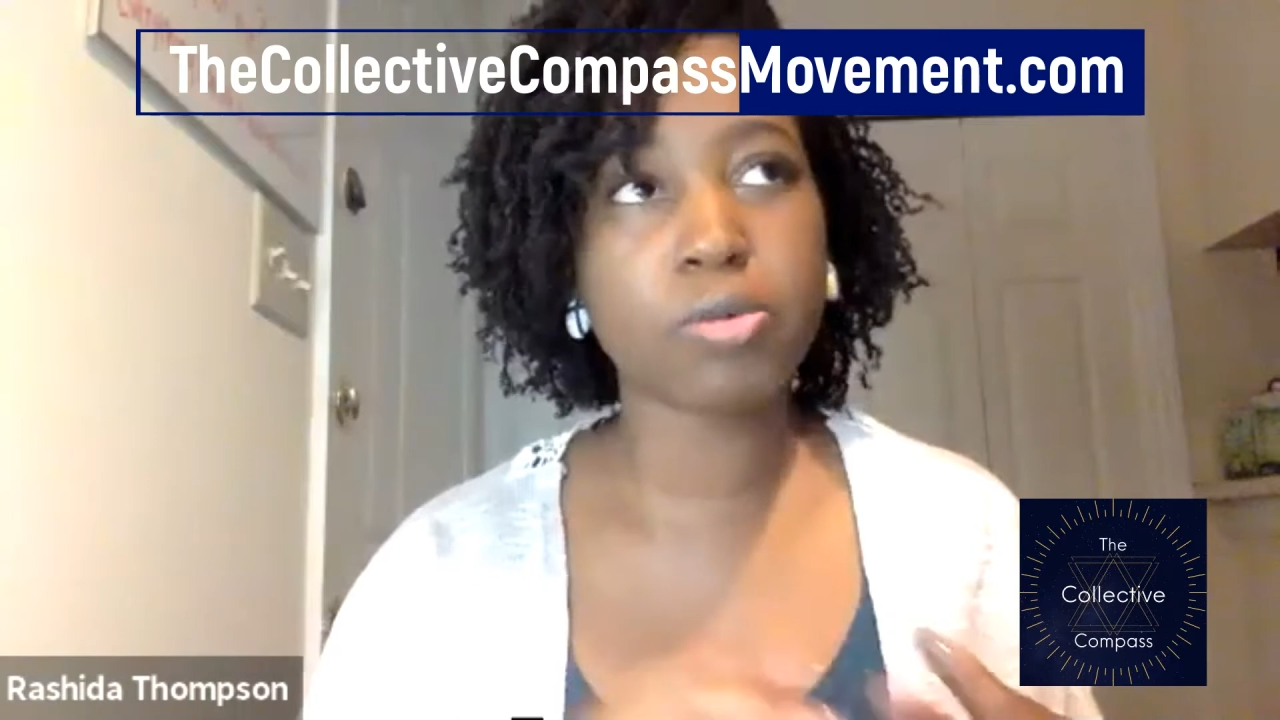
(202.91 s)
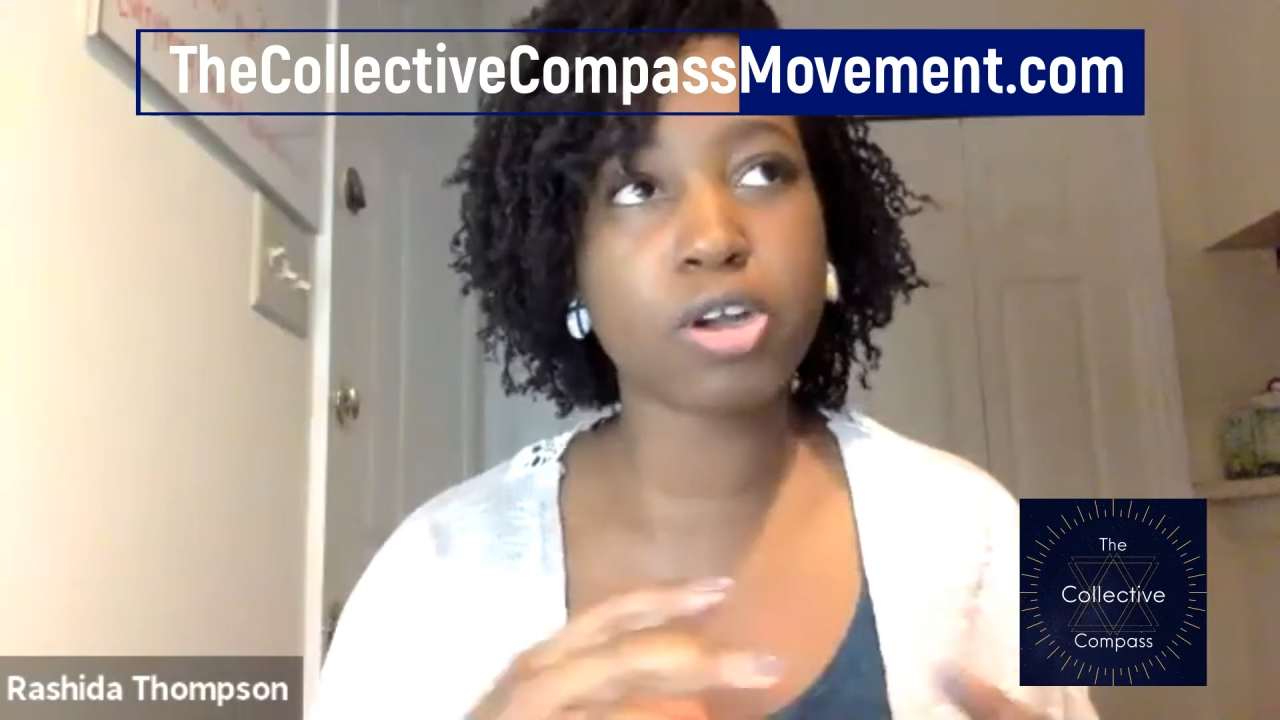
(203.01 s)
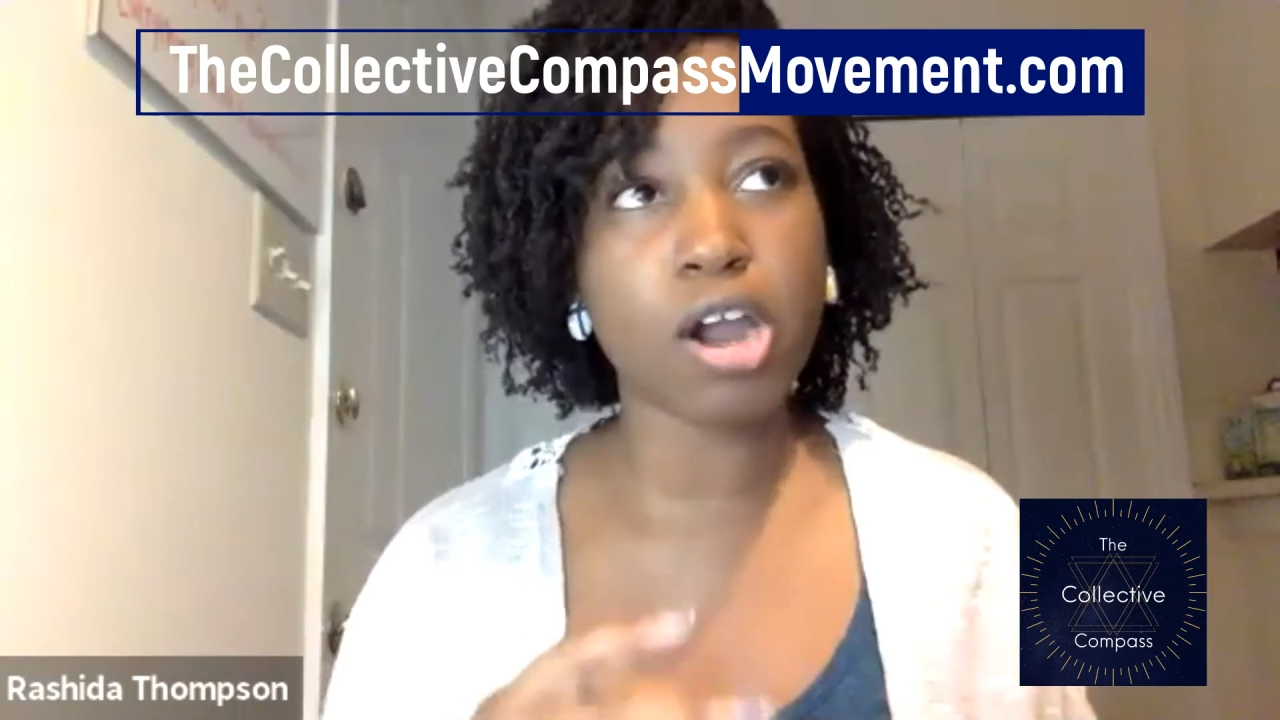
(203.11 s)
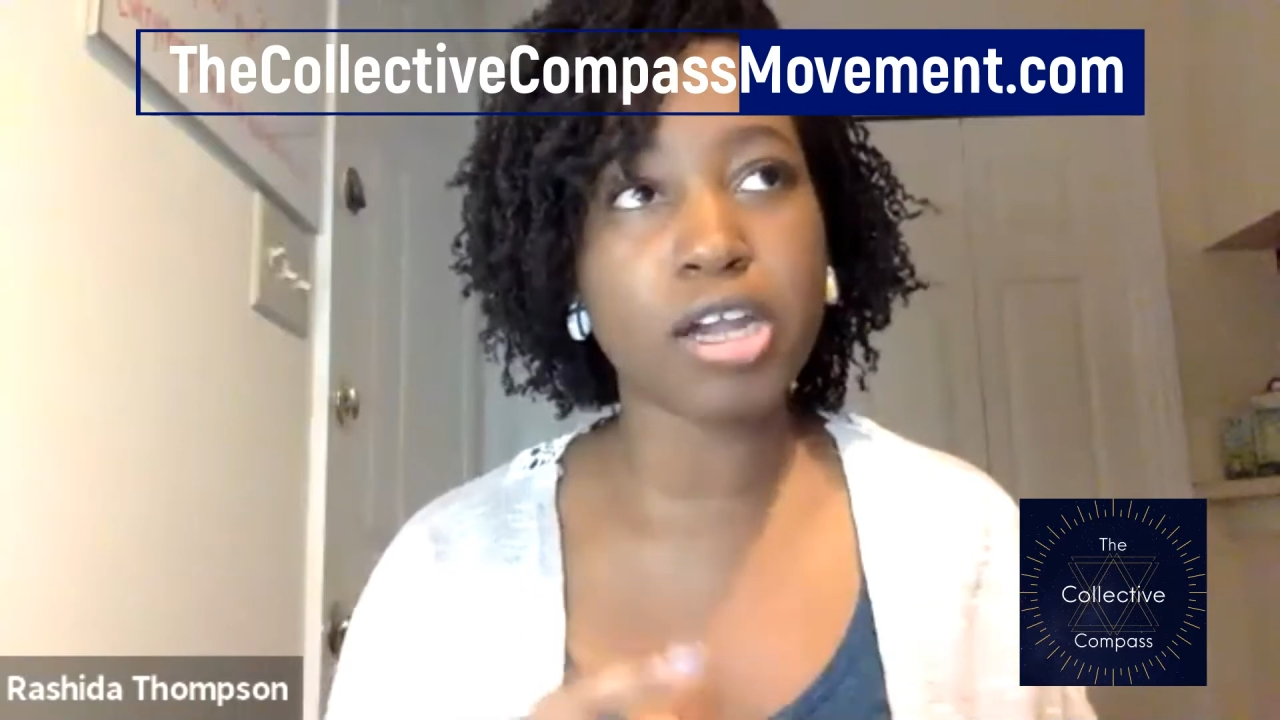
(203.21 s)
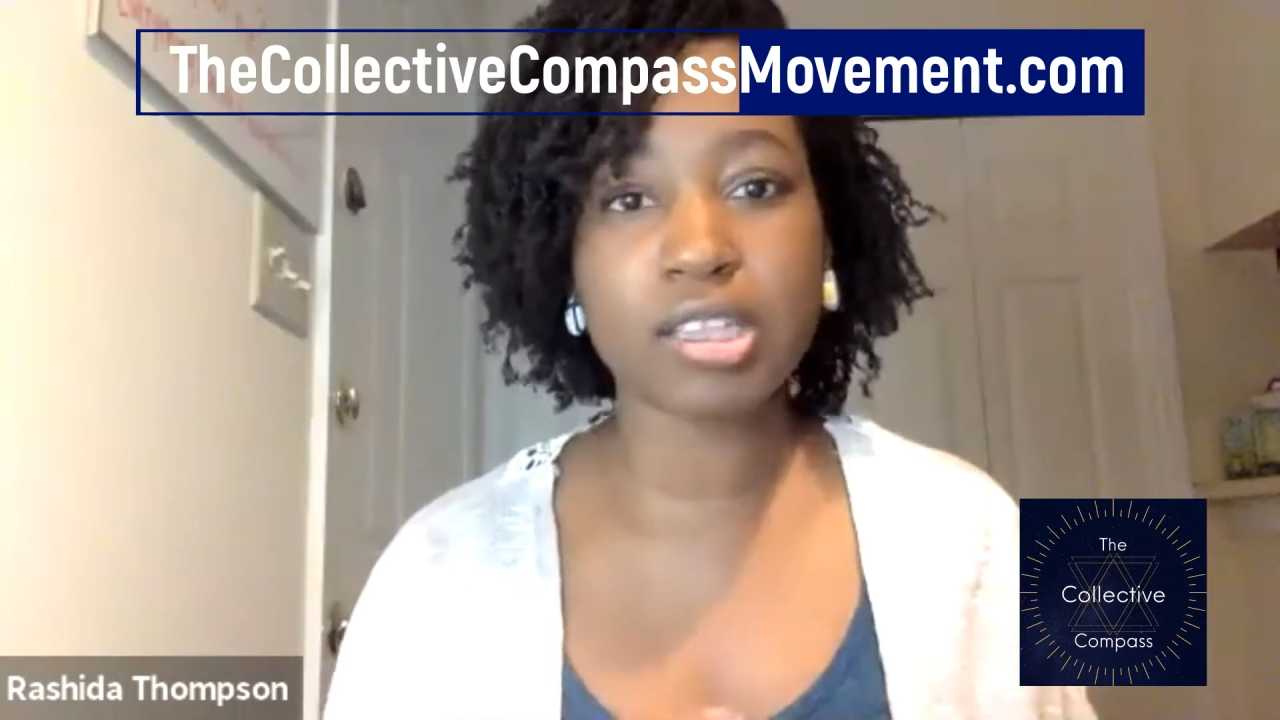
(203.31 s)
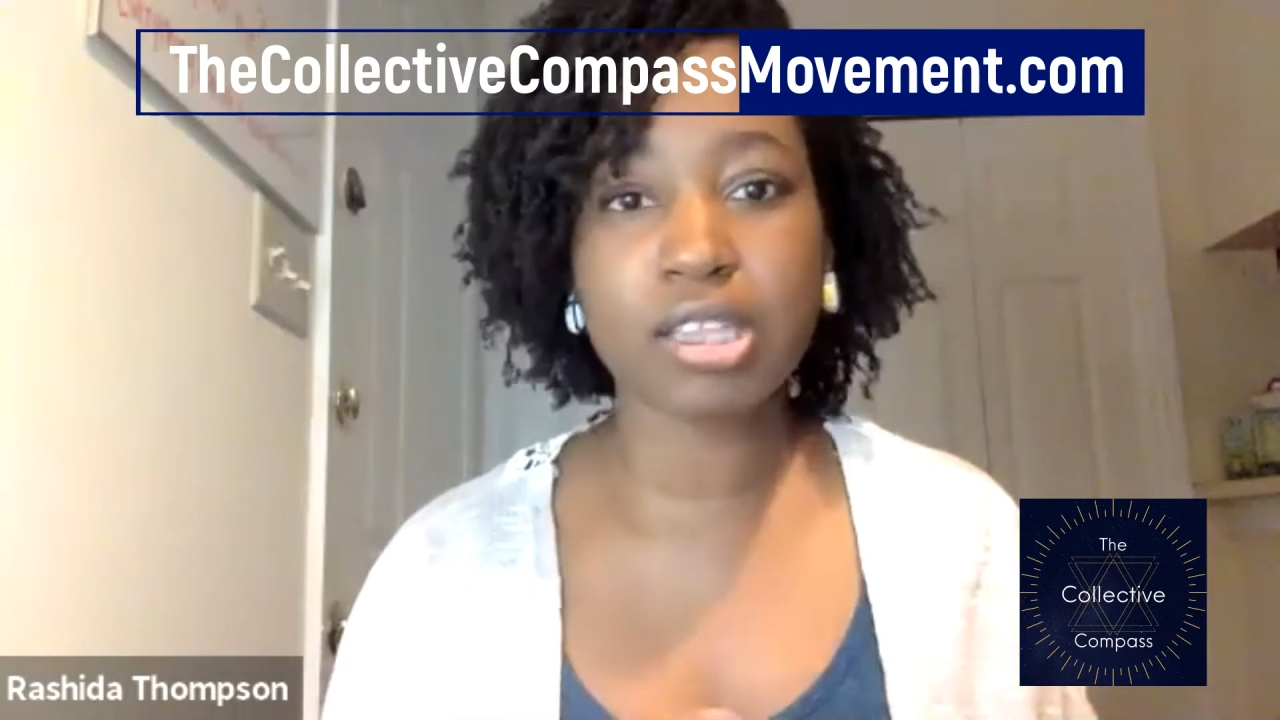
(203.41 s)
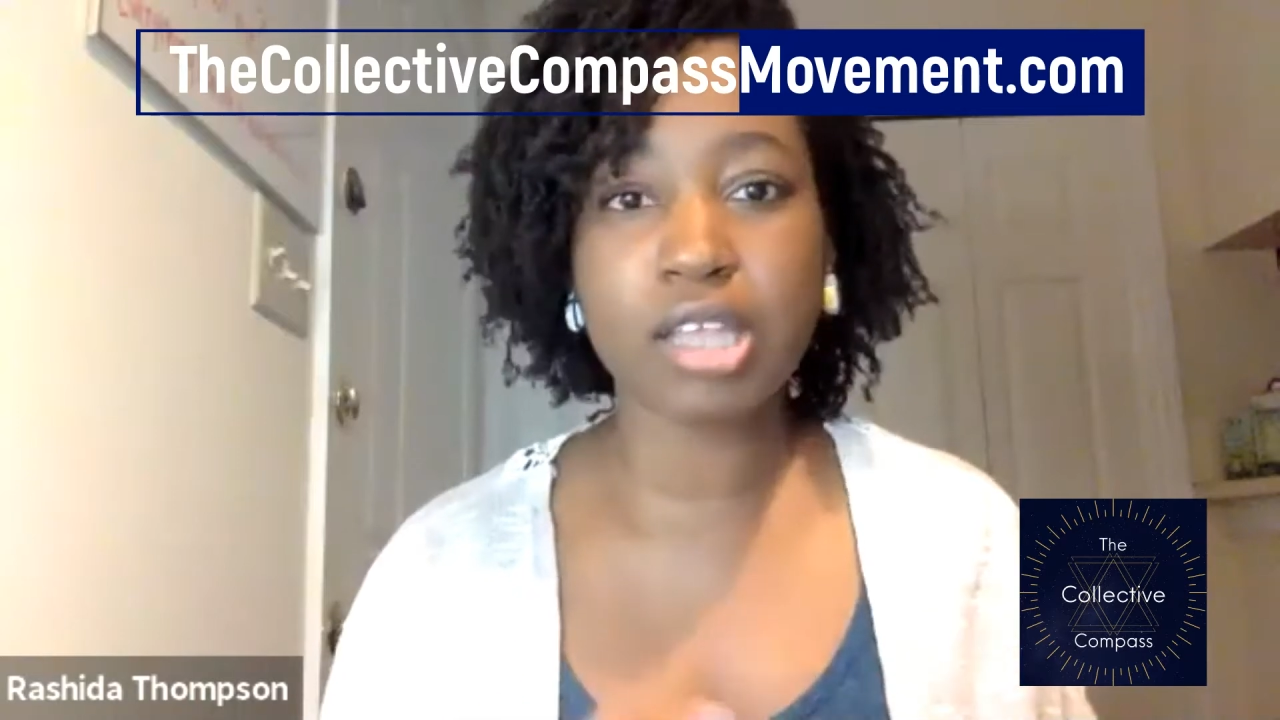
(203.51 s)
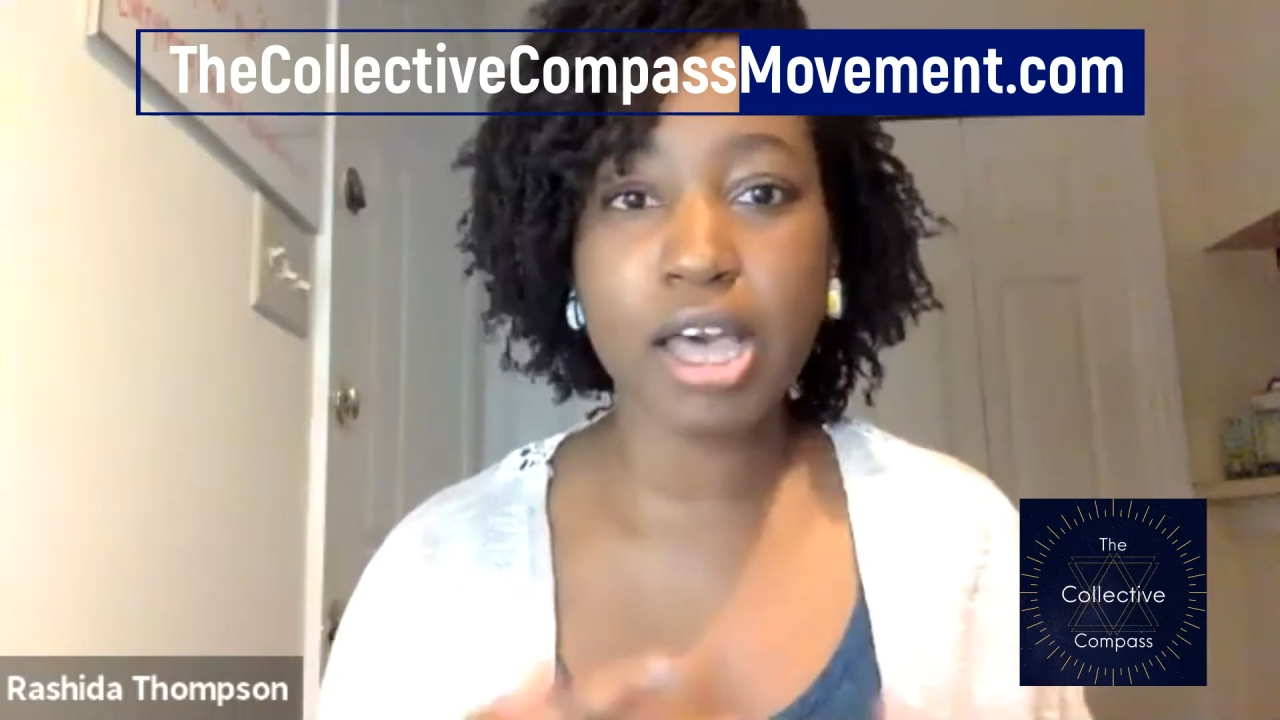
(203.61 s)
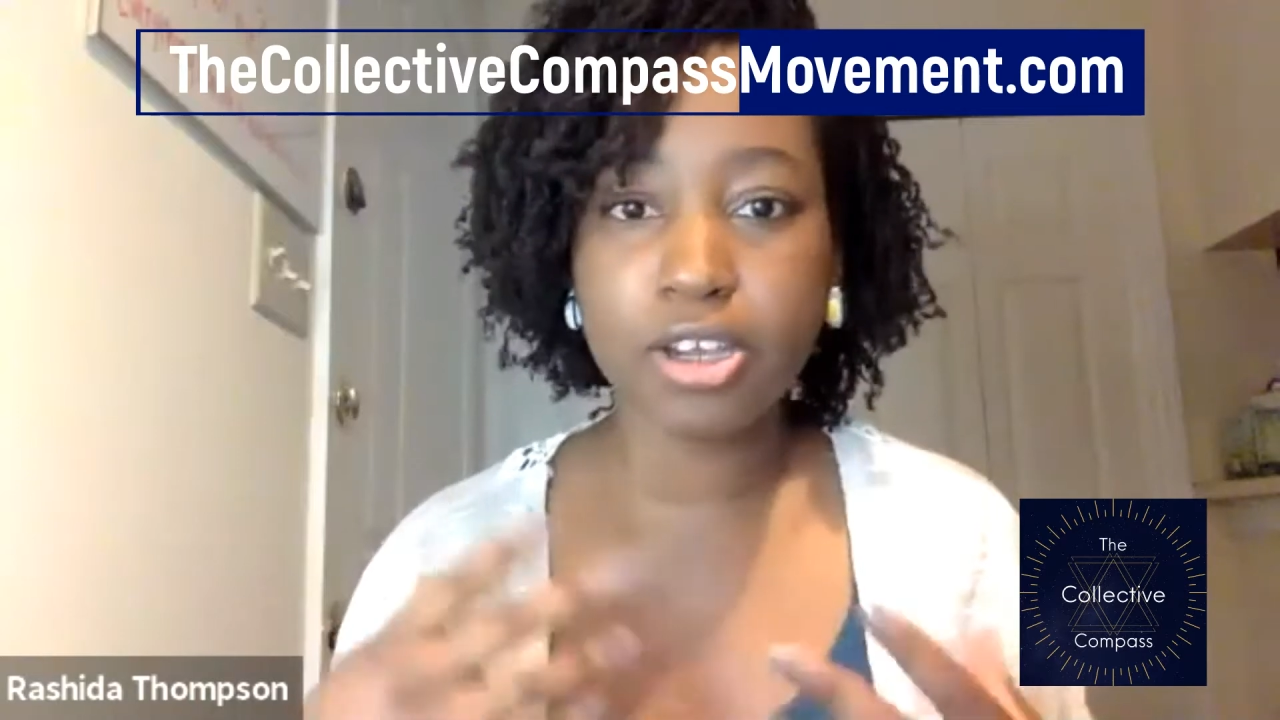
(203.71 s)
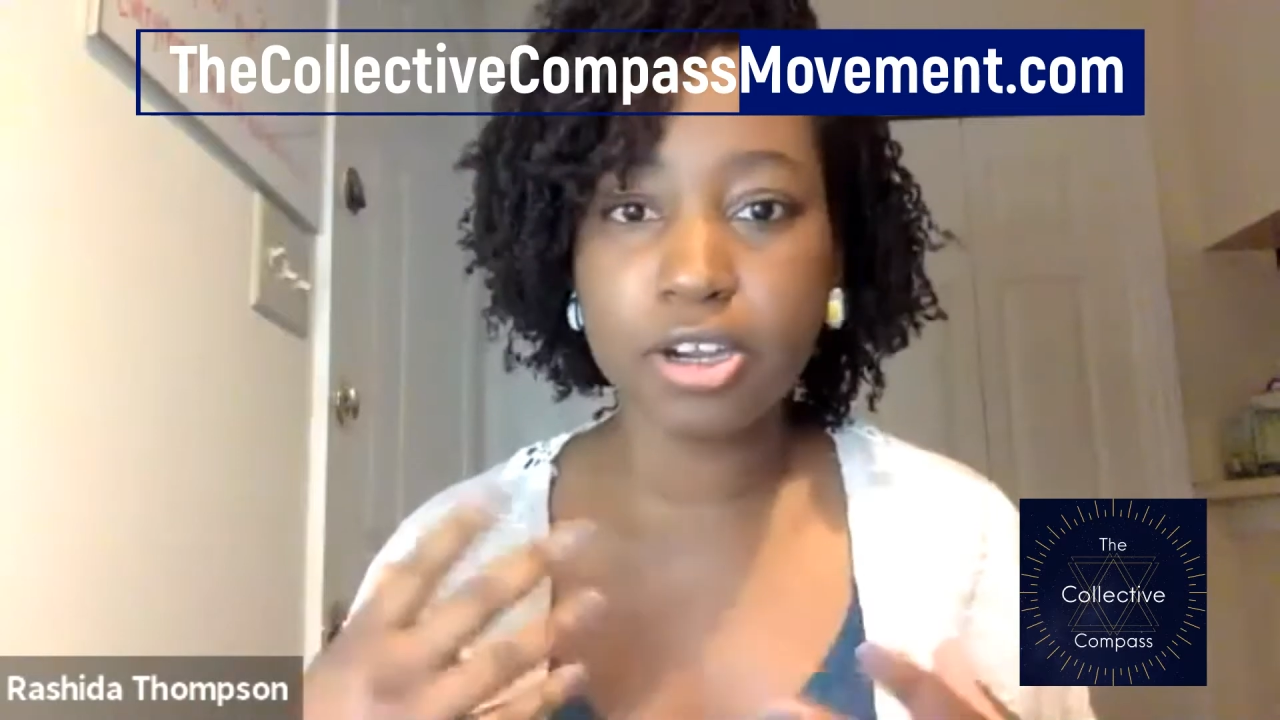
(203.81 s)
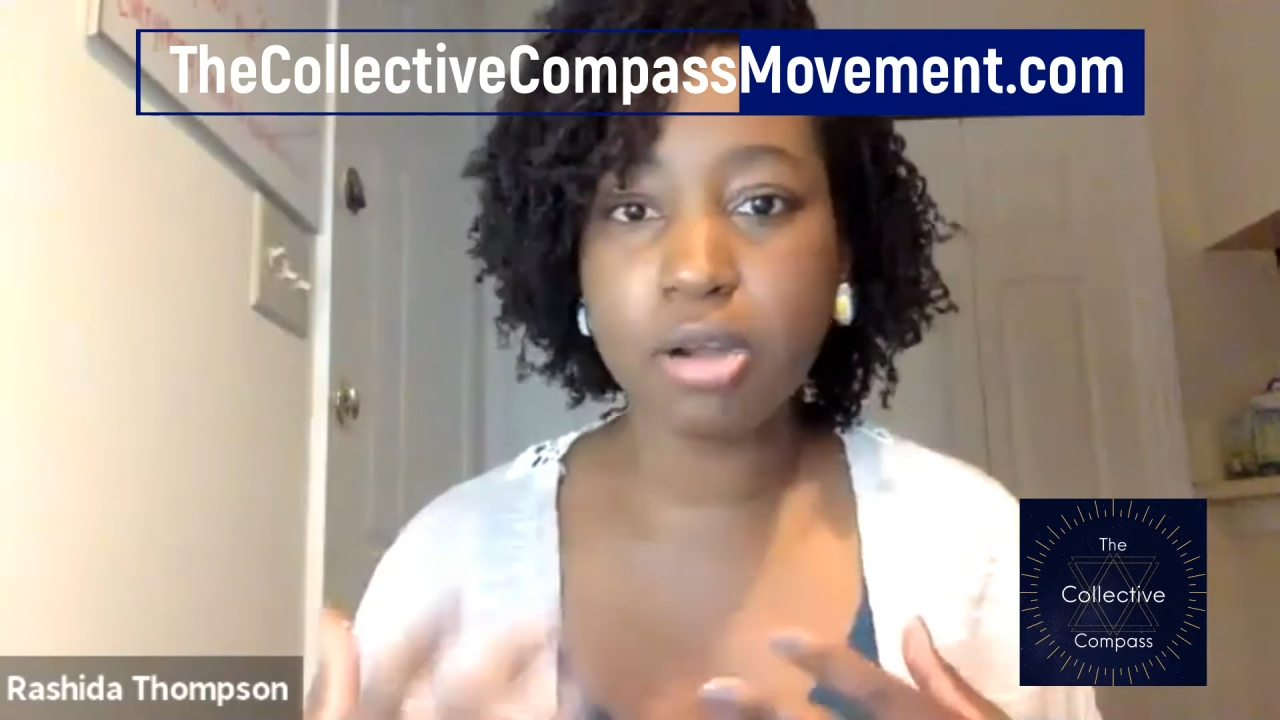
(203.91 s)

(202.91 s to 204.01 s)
regarding like